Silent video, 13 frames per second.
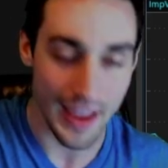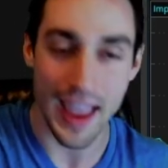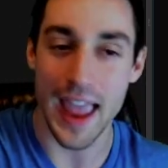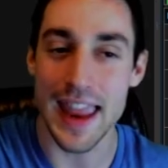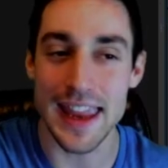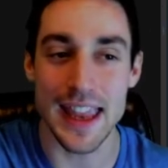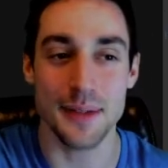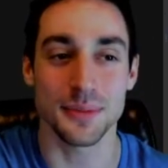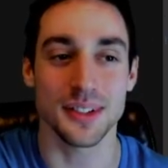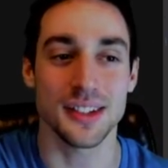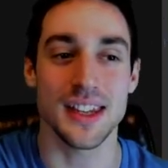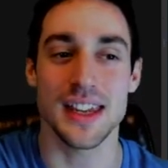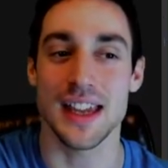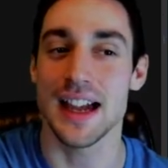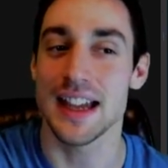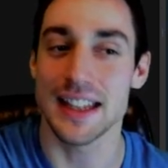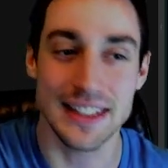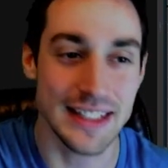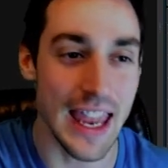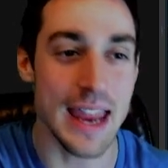AMC,
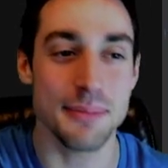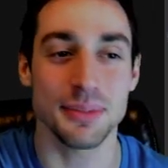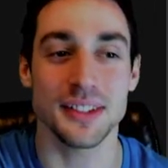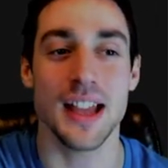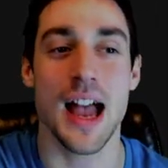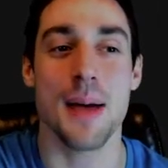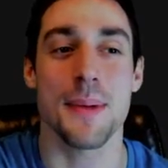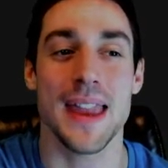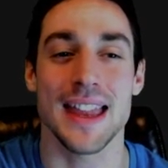GameStop,